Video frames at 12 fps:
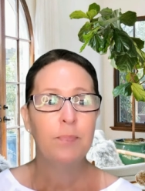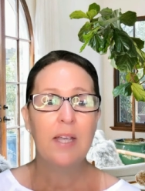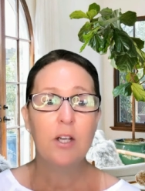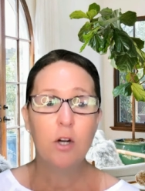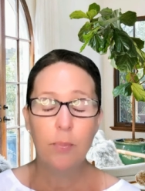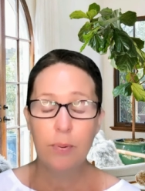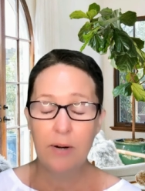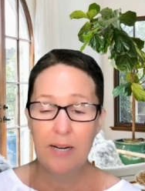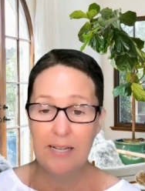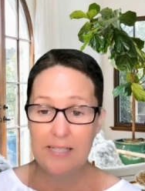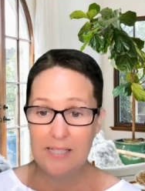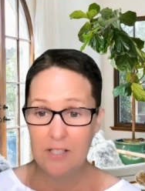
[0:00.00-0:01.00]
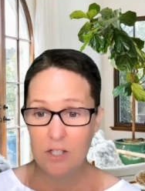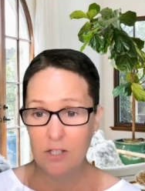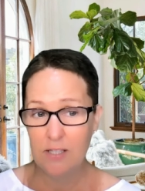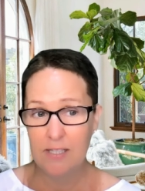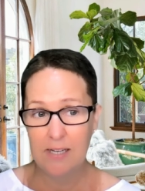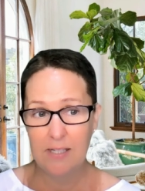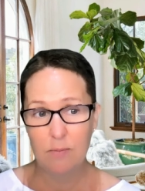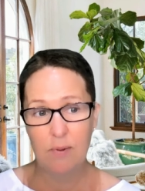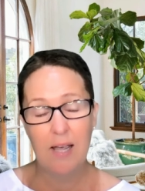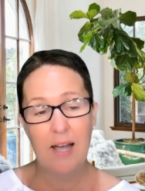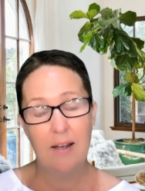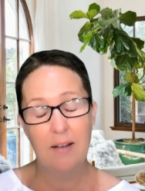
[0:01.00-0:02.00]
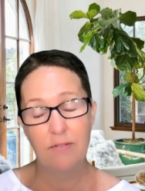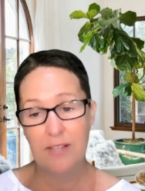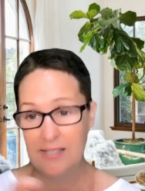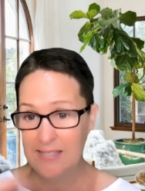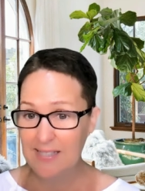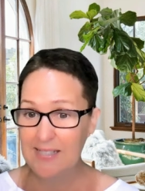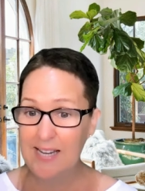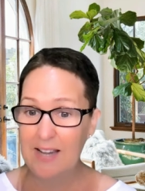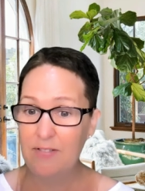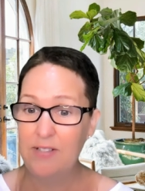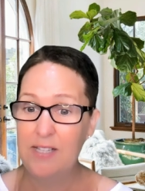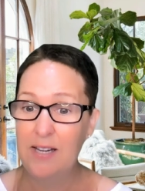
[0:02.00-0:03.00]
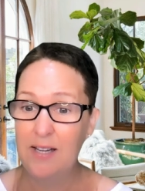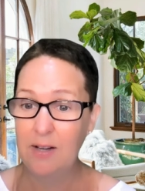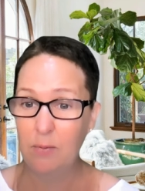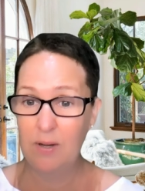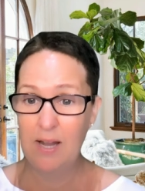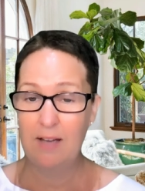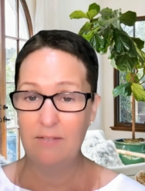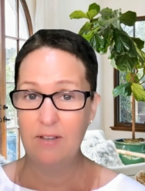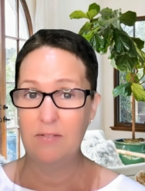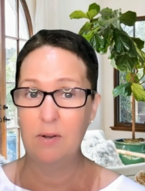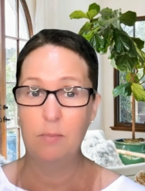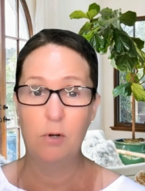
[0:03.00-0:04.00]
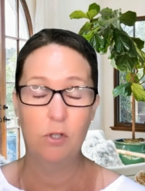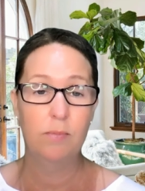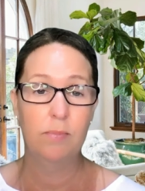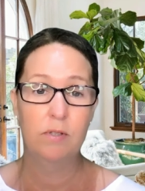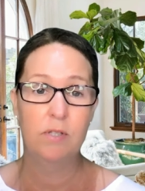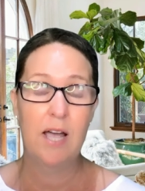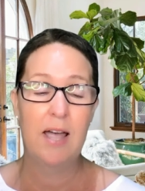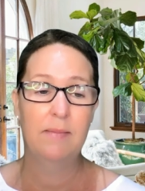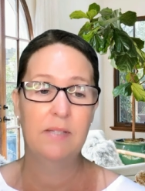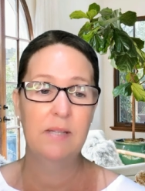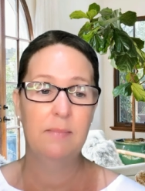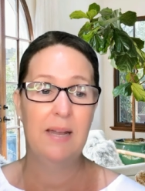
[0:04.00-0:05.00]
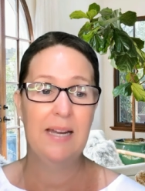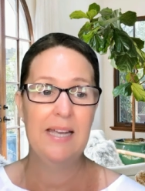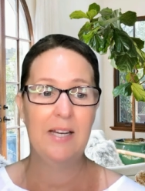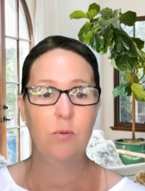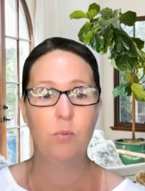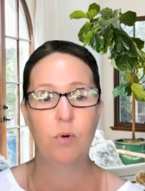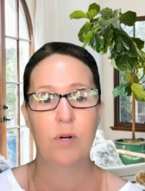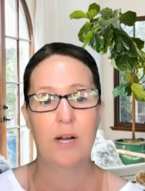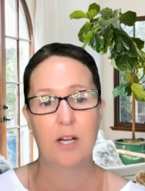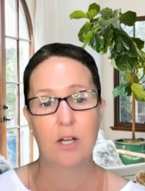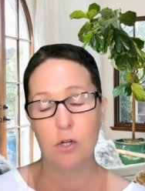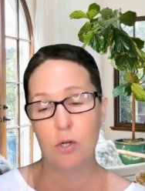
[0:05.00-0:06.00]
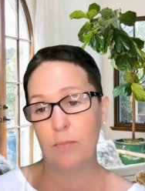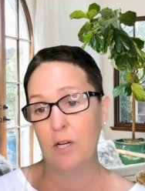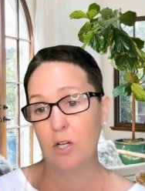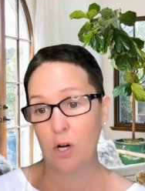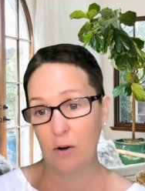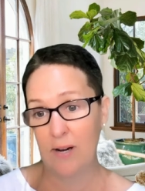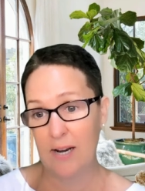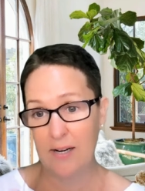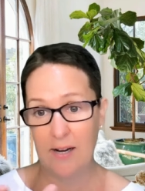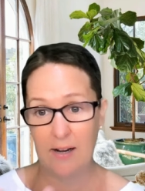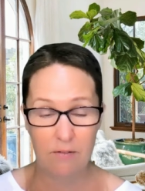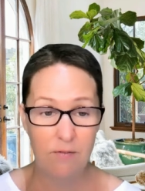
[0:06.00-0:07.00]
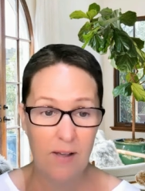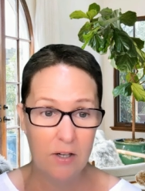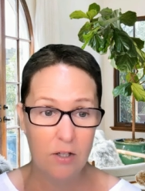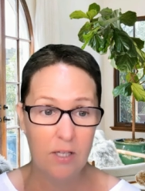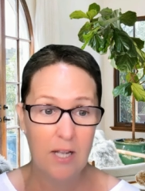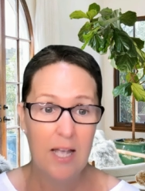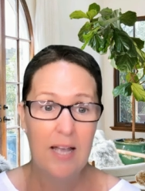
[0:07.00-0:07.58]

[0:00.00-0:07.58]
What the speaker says: Incorporating detox teas, we have the CCF tea that we have given multiple times, the medicated water, cumin, coriander, and fennel.